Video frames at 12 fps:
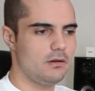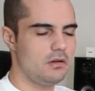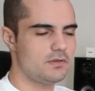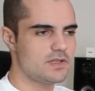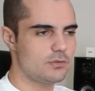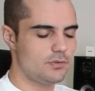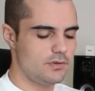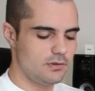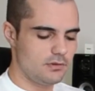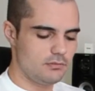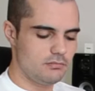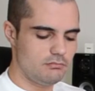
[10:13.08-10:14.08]
I'll start with
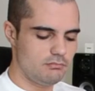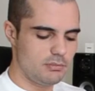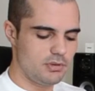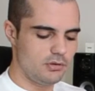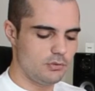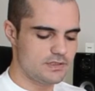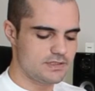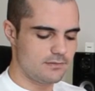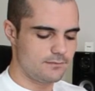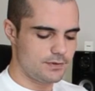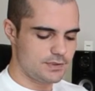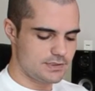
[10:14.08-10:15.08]
maybe the good
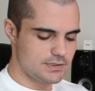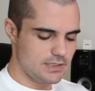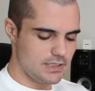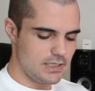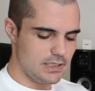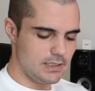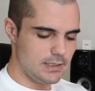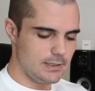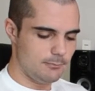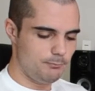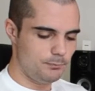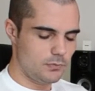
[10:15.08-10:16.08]
stuff first.
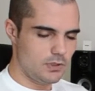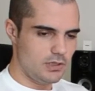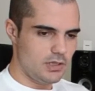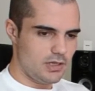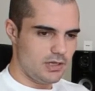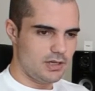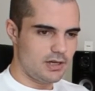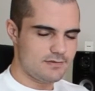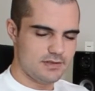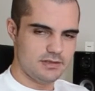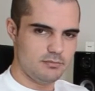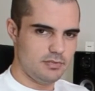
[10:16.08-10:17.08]
I've
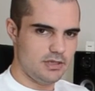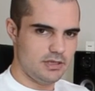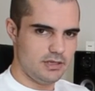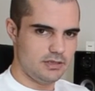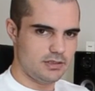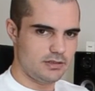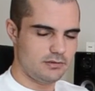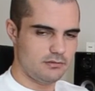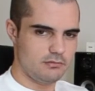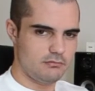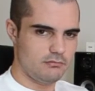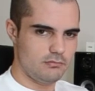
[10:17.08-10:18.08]
seen in the beginning that
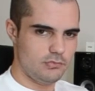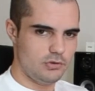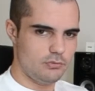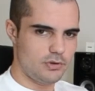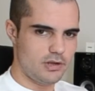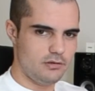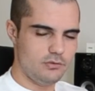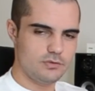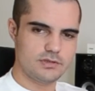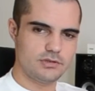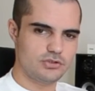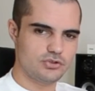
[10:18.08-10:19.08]
when I
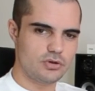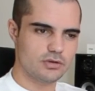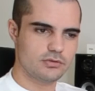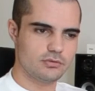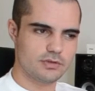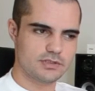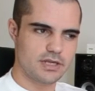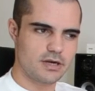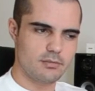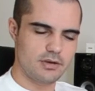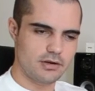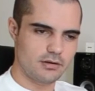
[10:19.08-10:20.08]
use the Destructor,
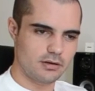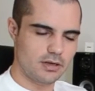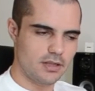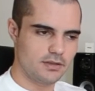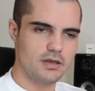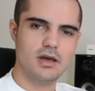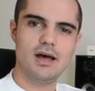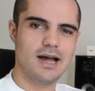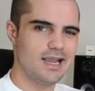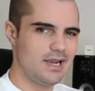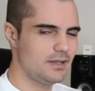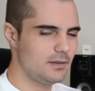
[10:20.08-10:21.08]
Scarab and Ironclad,
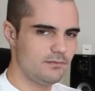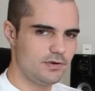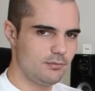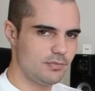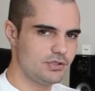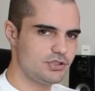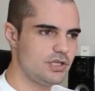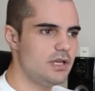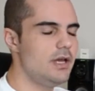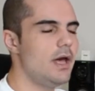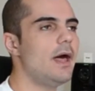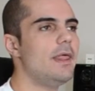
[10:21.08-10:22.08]
I like them very much.
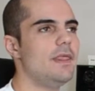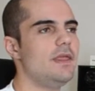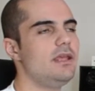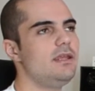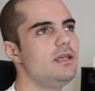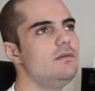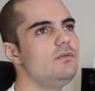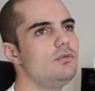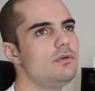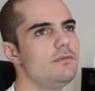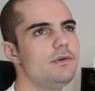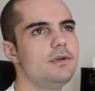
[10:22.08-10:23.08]
They gave
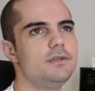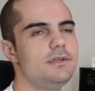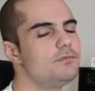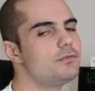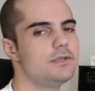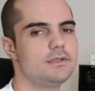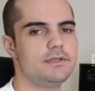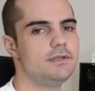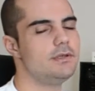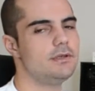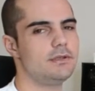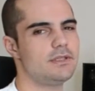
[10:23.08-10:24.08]
you a very different
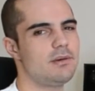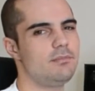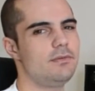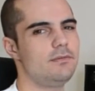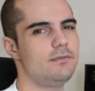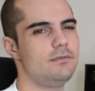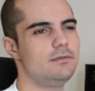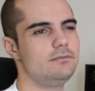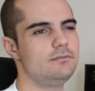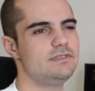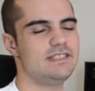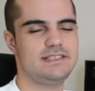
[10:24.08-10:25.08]
type of
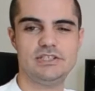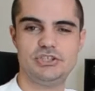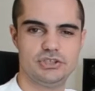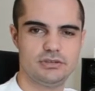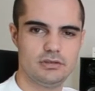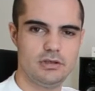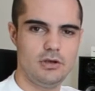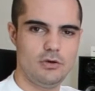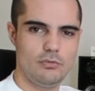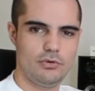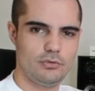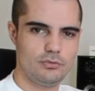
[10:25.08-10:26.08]
sensation
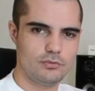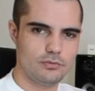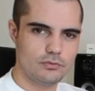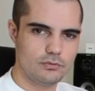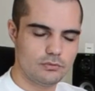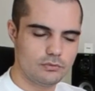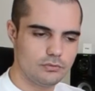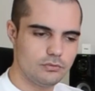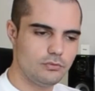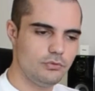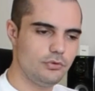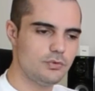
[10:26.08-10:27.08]
when
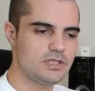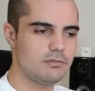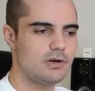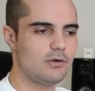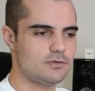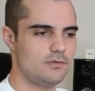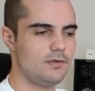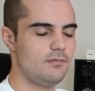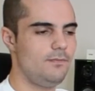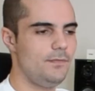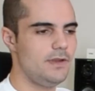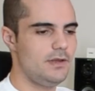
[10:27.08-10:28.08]
you use the mouse with
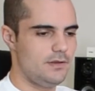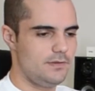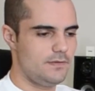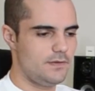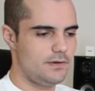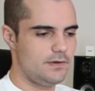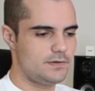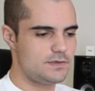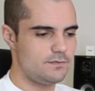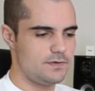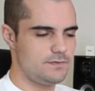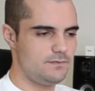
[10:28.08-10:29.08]
them. The
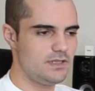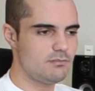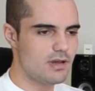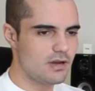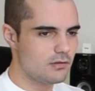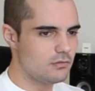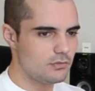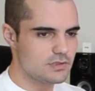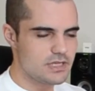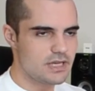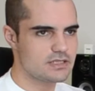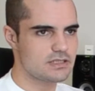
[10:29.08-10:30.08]
surface feedback
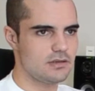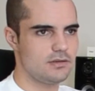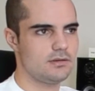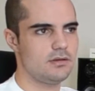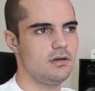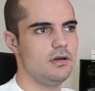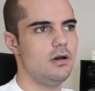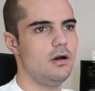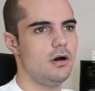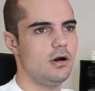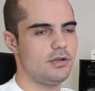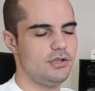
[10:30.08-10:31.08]
was excellent
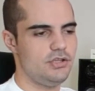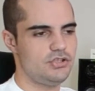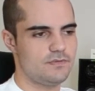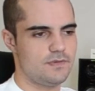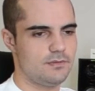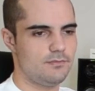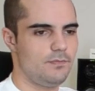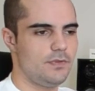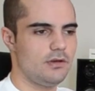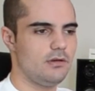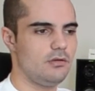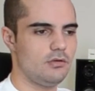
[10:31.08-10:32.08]
on each of them,
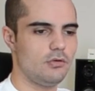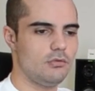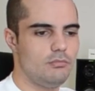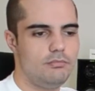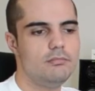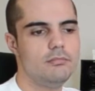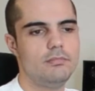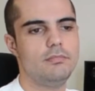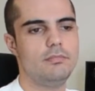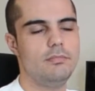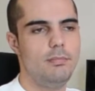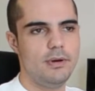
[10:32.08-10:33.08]
you know,
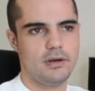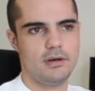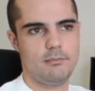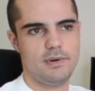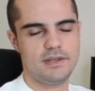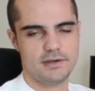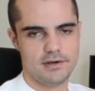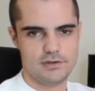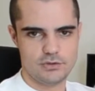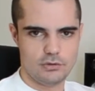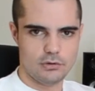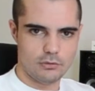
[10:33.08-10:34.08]
better
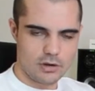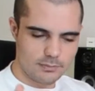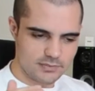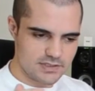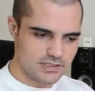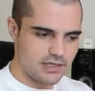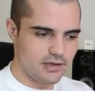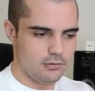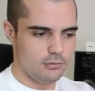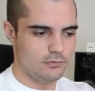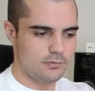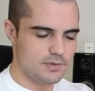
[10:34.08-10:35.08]
as you go up the scale,
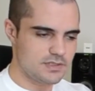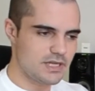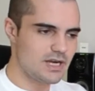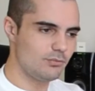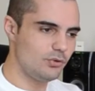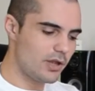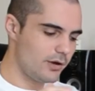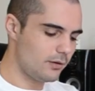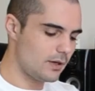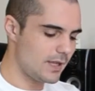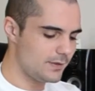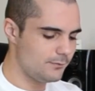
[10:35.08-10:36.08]
you know, from the Scarab to the
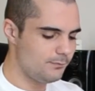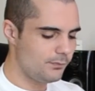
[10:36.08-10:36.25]
Ironclad.